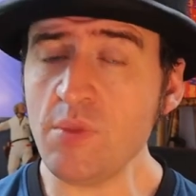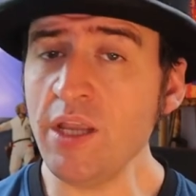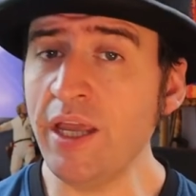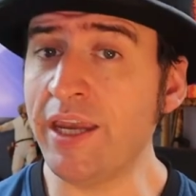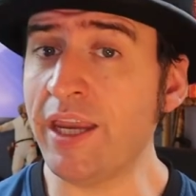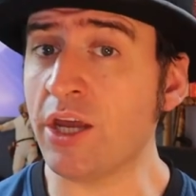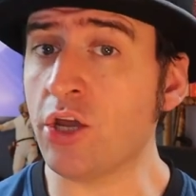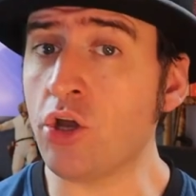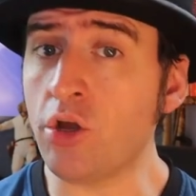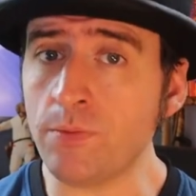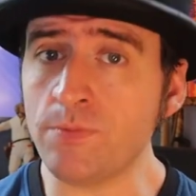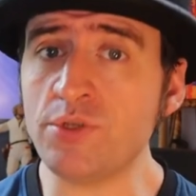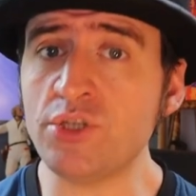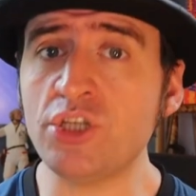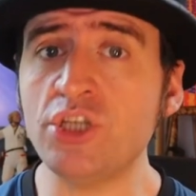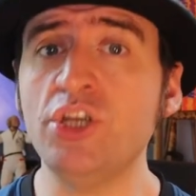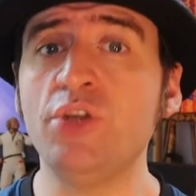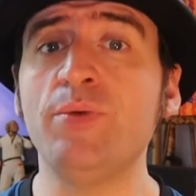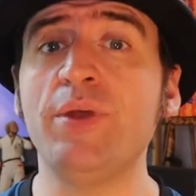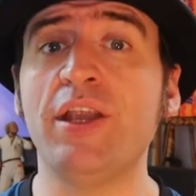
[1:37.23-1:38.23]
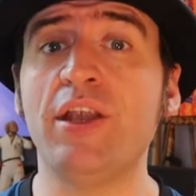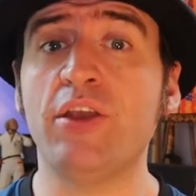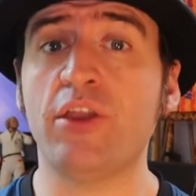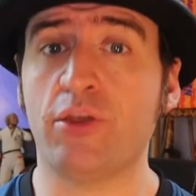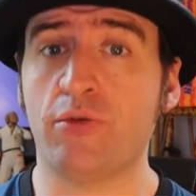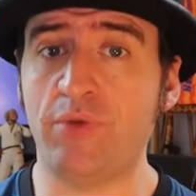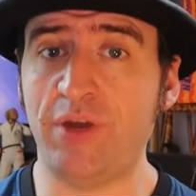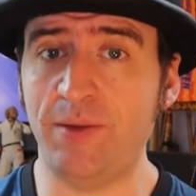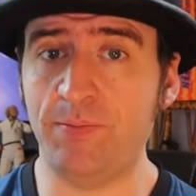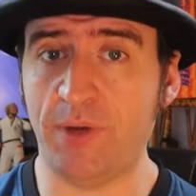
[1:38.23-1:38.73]
and it comes to you in
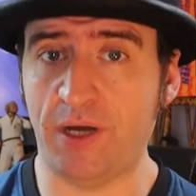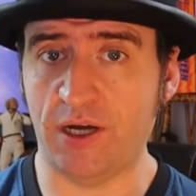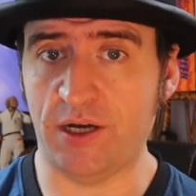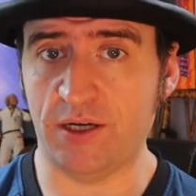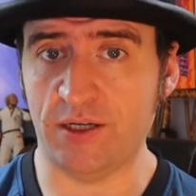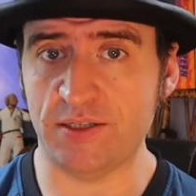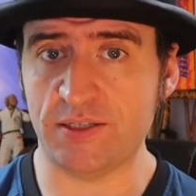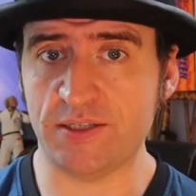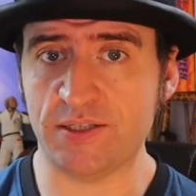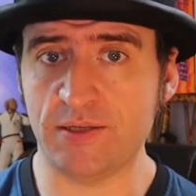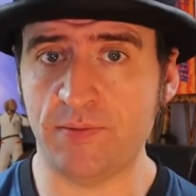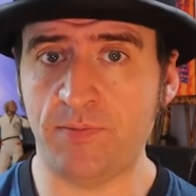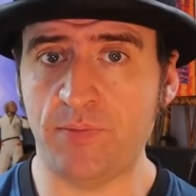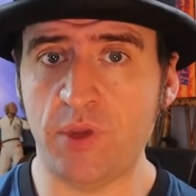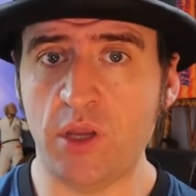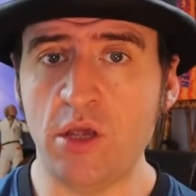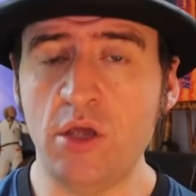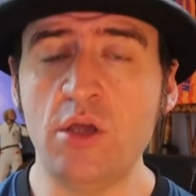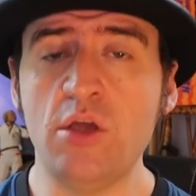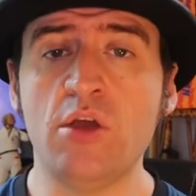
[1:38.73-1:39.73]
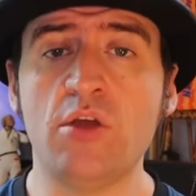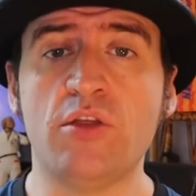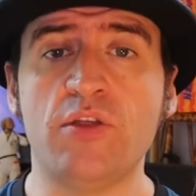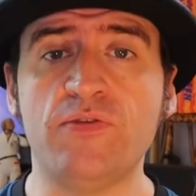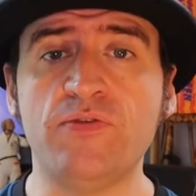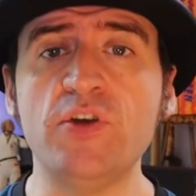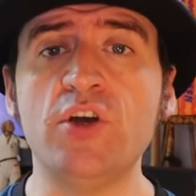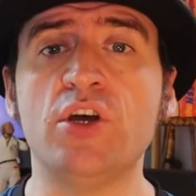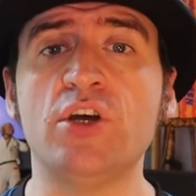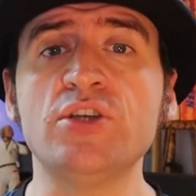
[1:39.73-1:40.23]
three parts. The
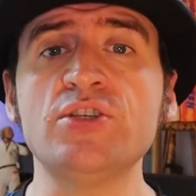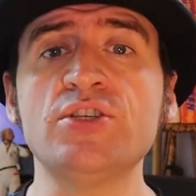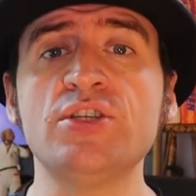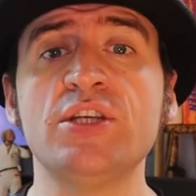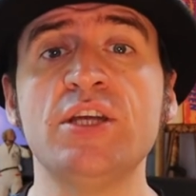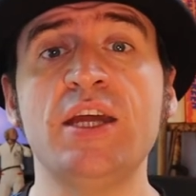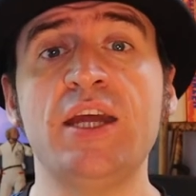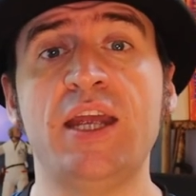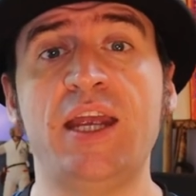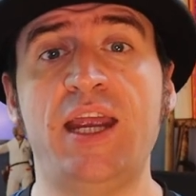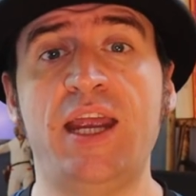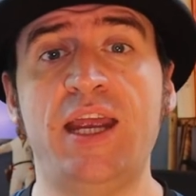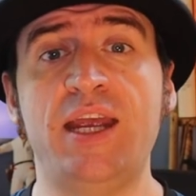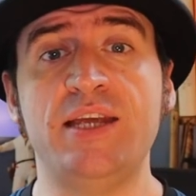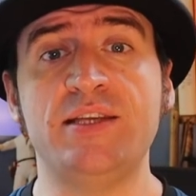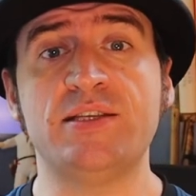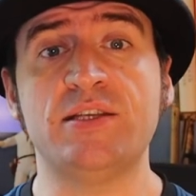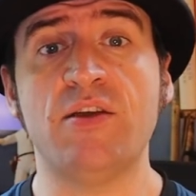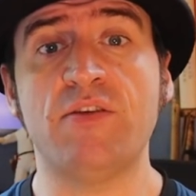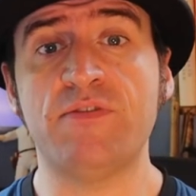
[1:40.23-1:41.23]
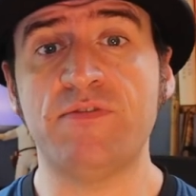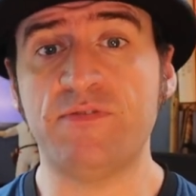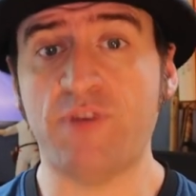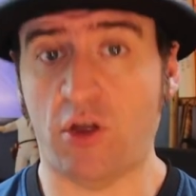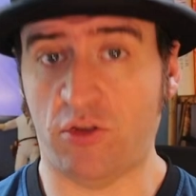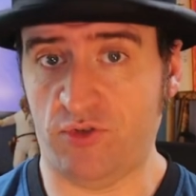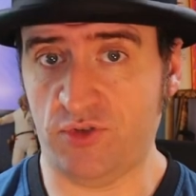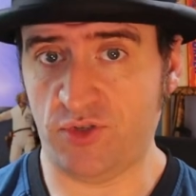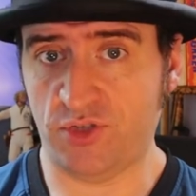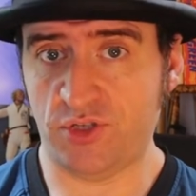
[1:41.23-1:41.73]
first is
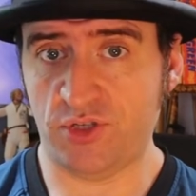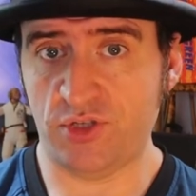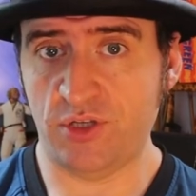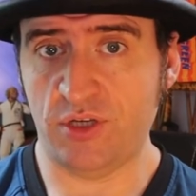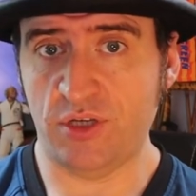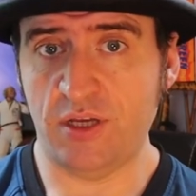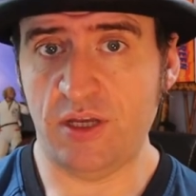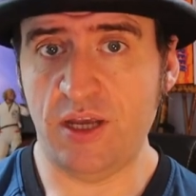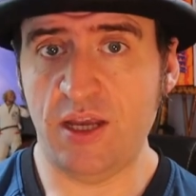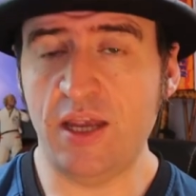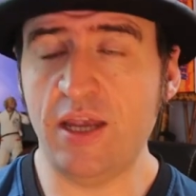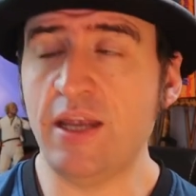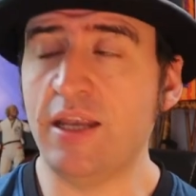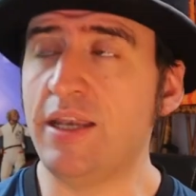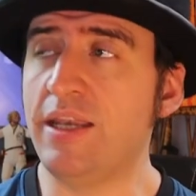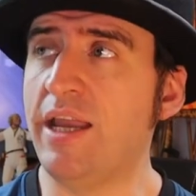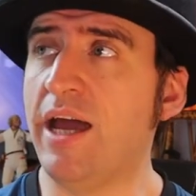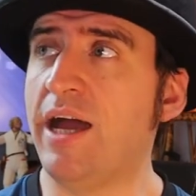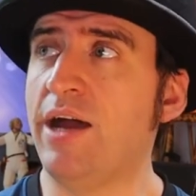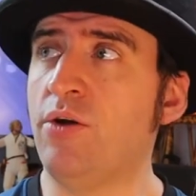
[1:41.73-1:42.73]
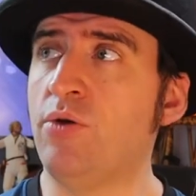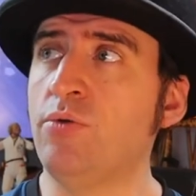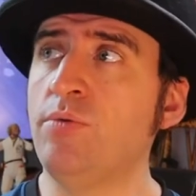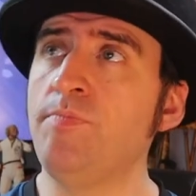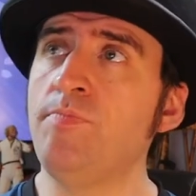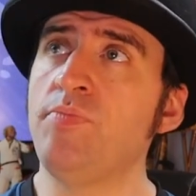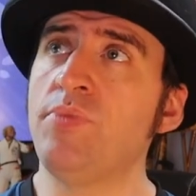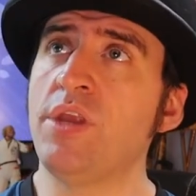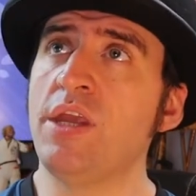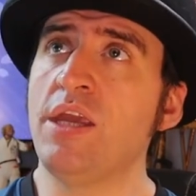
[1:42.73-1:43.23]
fonts.
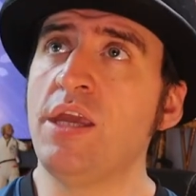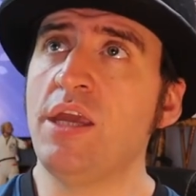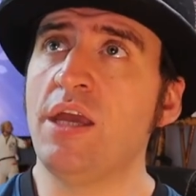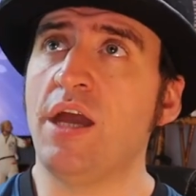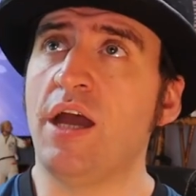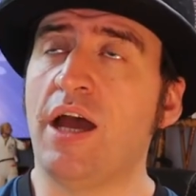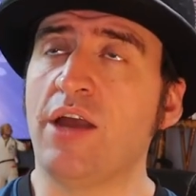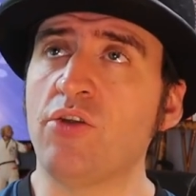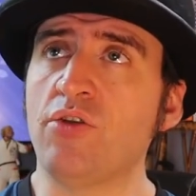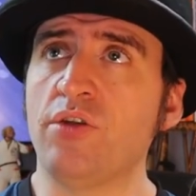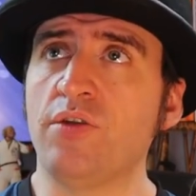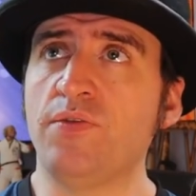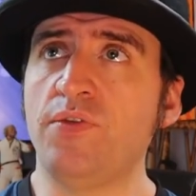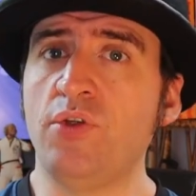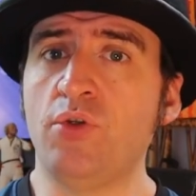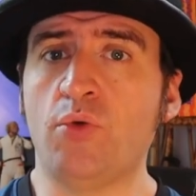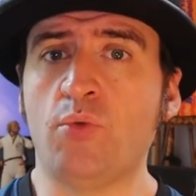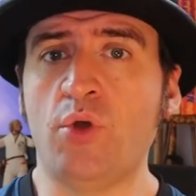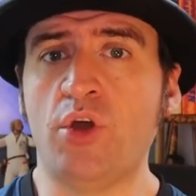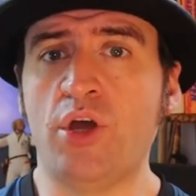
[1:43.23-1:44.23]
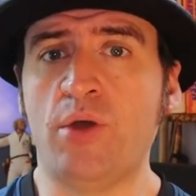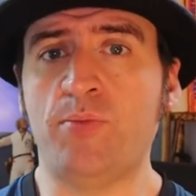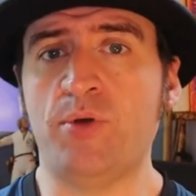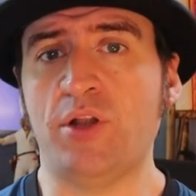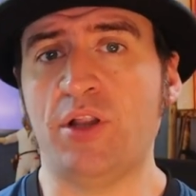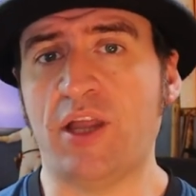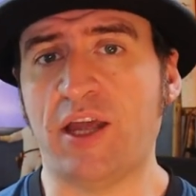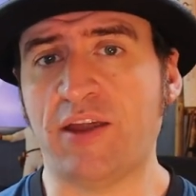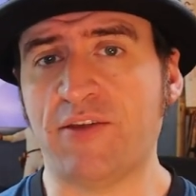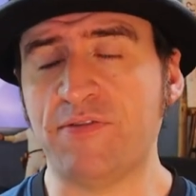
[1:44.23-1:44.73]
Now, I don't know if you're aware,
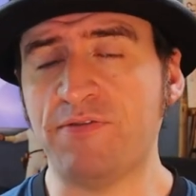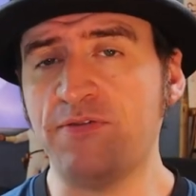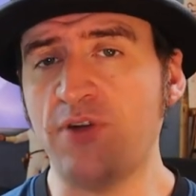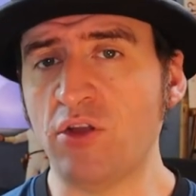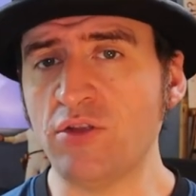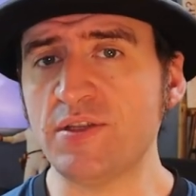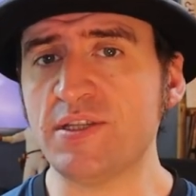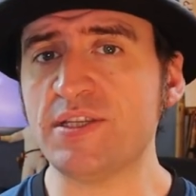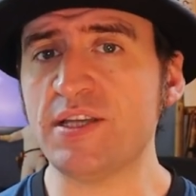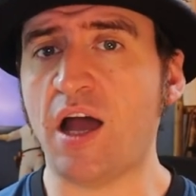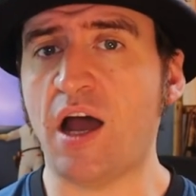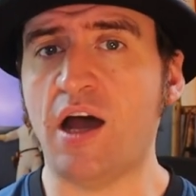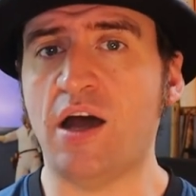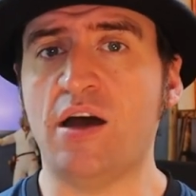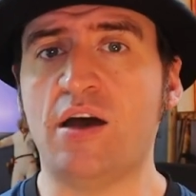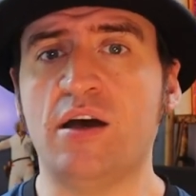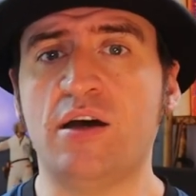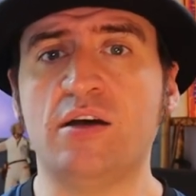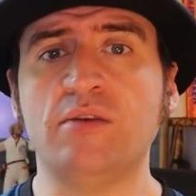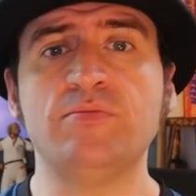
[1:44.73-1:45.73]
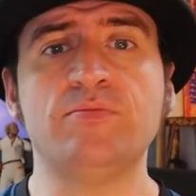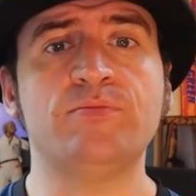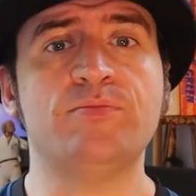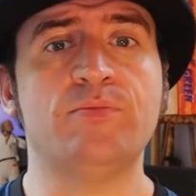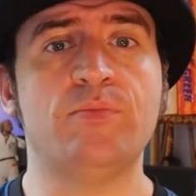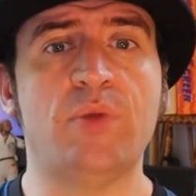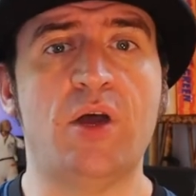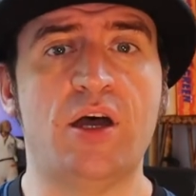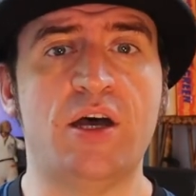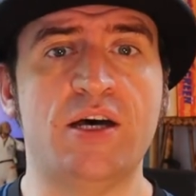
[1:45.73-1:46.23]
but like fonts are,
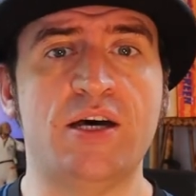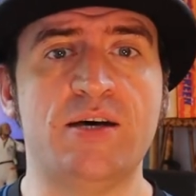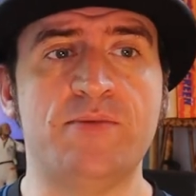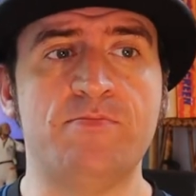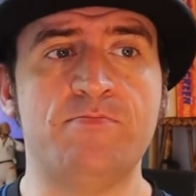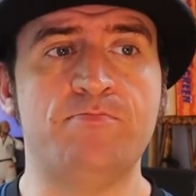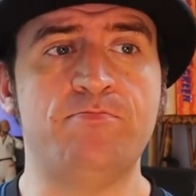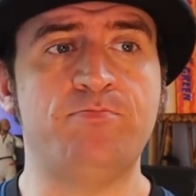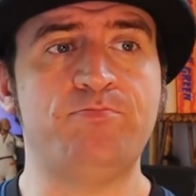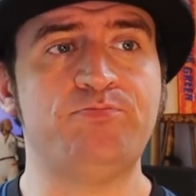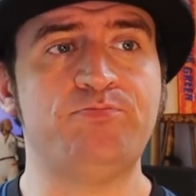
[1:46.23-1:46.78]
I